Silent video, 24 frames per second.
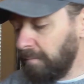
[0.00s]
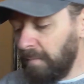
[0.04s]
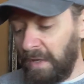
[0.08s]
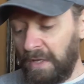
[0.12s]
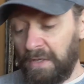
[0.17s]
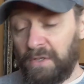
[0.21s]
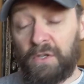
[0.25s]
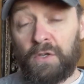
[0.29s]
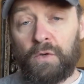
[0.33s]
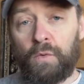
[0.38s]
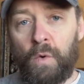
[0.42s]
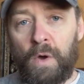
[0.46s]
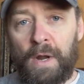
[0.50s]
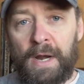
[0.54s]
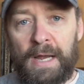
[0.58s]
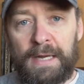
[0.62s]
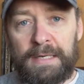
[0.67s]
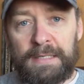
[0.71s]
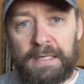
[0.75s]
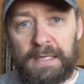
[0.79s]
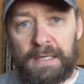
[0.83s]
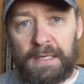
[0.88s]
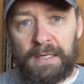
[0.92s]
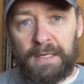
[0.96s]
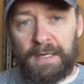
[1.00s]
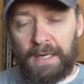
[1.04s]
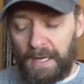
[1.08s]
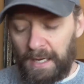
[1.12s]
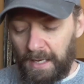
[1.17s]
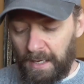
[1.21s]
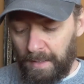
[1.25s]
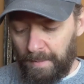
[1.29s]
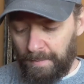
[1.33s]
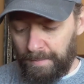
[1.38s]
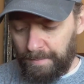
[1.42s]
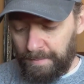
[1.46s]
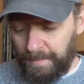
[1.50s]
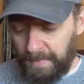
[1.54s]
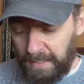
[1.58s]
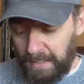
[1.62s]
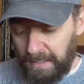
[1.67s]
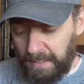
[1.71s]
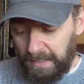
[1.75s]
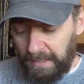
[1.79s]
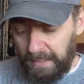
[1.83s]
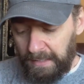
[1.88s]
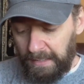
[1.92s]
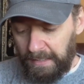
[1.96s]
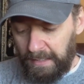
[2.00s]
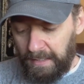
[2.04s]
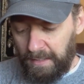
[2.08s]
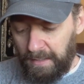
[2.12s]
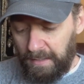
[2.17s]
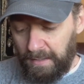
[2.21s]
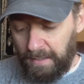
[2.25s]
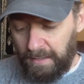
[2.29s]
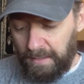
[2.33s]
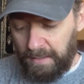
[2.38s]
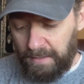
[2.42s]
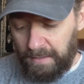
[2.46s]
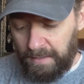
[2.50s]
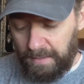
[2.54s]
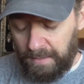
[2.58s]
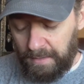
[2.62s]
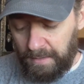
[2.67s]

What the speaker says: This is what I did in